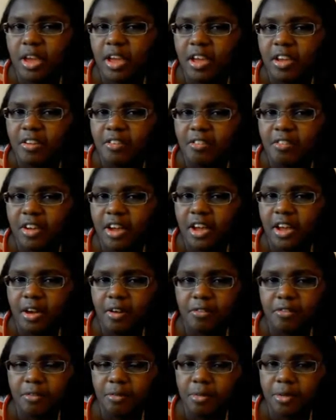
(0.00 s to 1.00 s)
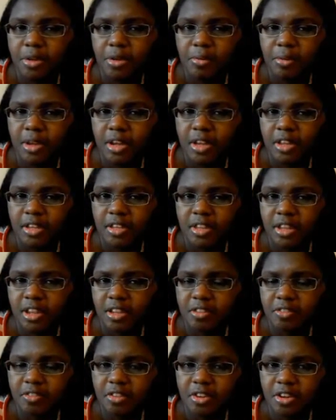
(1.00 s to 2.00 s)
bad vibe from him last
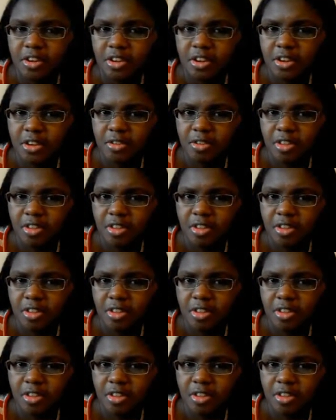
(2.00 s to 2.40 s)
night's video.